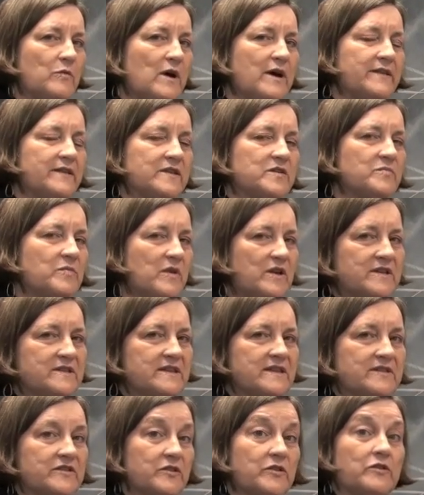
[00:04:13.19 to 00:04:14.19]
why this
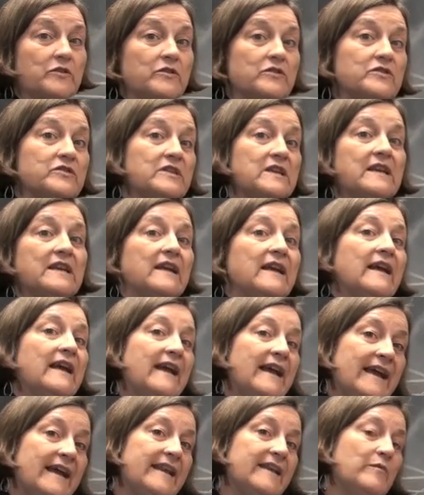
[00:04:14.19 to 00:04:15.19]
process occurs
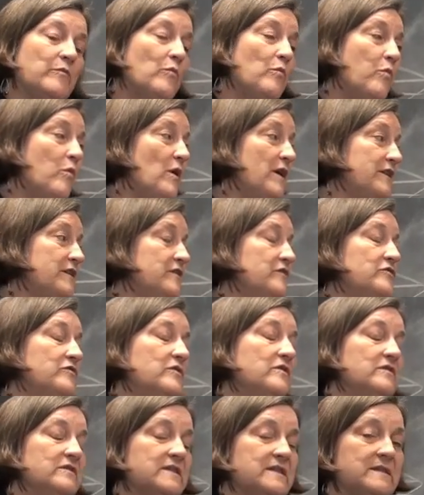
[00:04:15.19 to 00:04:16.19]
and what
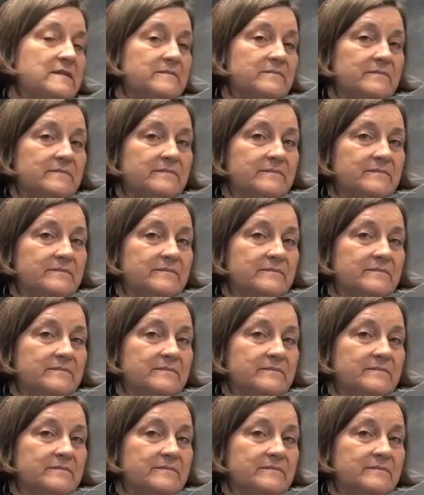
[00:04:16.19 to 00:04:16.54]
controls it.